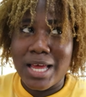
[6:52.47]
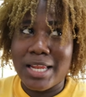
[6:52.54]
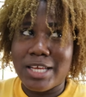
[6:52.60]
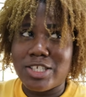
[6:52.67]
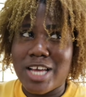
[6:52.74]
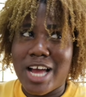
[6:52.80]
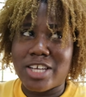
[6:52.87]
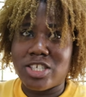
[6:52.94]

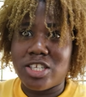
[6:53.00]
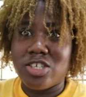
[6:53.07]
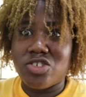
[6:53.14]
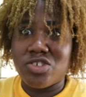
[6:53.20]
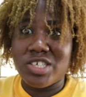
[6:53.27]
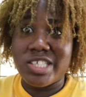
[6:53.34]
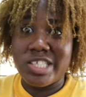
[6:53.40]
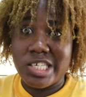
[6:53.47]
unless you're actually
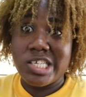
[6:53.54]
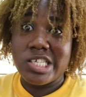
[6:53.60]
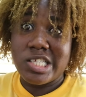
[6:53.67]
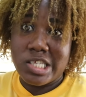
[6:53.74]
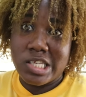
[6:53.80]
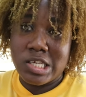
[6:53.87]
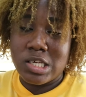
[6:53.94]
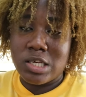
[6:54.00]
doing
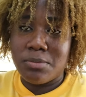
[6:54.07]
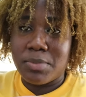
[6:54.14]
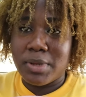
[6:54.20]
tea,